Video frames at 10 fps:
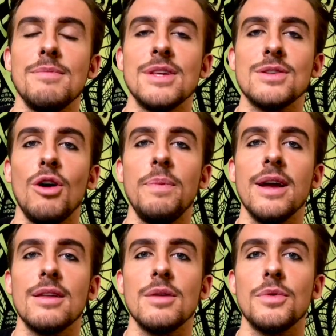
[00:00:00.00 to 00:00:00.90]
the
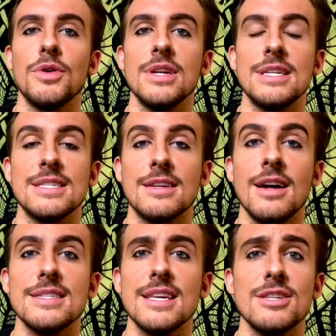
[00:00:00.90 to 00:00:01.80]
topic that we're going to
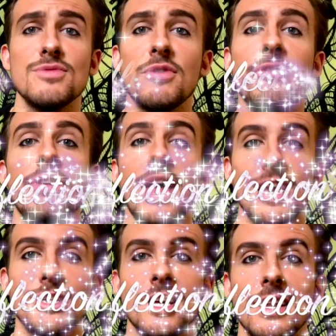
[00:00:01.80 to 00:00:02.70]
discuss is
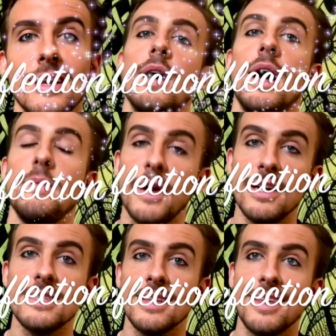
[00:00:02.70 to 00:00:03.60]
reflection. I
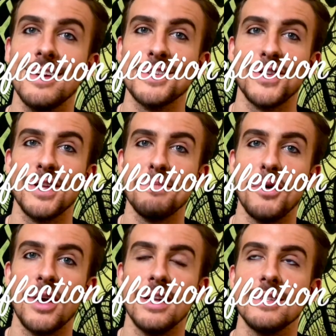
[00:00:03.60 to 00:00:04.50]
personally think it's really
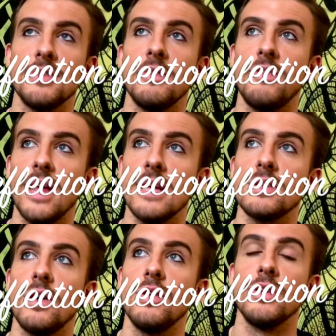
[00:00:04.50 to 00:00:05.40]
important to reflect
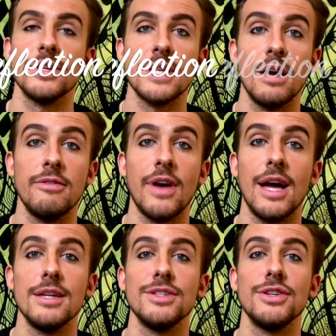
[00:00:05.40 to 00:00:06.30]
on yourself
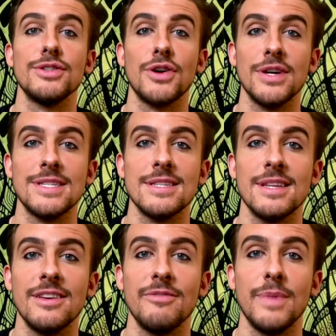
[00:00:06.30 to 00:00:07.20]
and your choices that
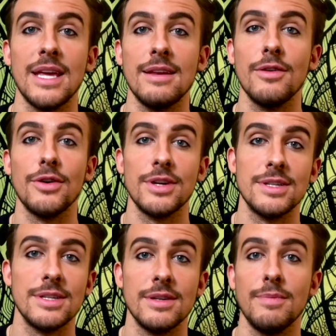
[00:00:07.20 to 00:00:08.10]
you've made in order
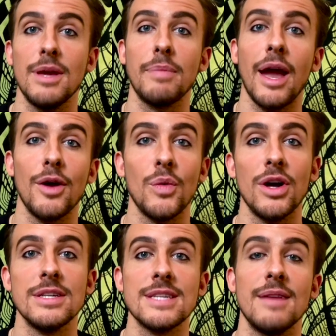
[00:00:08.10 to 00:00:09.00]
to make better
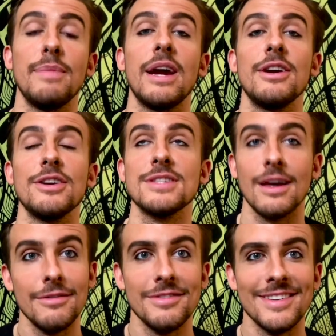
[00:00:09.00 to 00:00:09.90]
ones and better
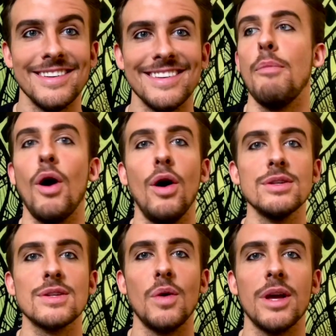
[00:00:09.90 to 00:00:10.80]
yourself. But
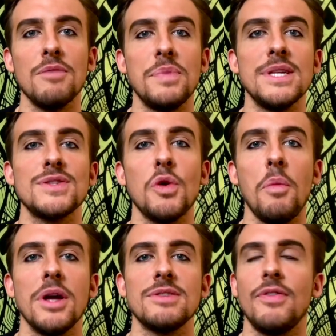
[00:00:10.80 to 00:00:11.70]
also, it can be so
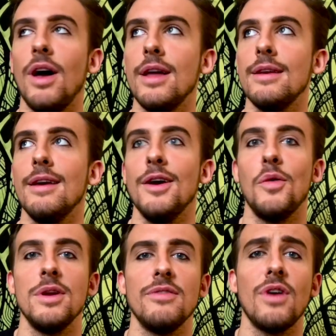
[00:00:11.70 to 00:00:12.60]
much fun
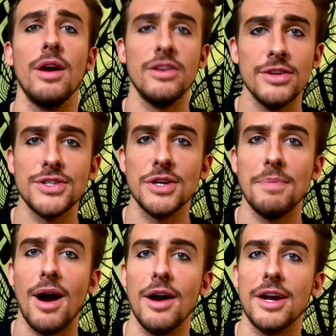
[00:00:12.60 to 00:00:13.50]
when you've got a YouTube
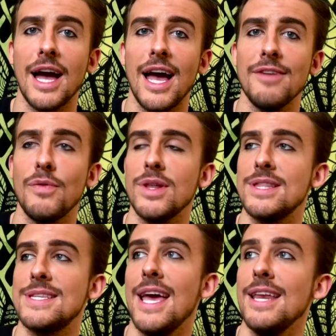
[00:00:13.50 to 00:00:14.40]
archive with
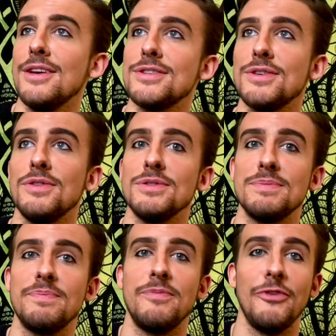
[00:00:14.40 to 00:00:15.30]
10 years old
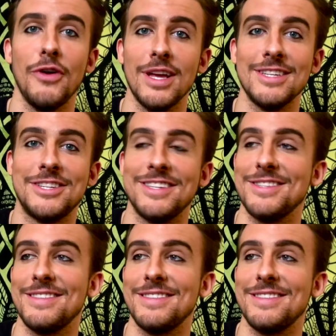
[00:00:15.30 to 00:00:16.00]
footage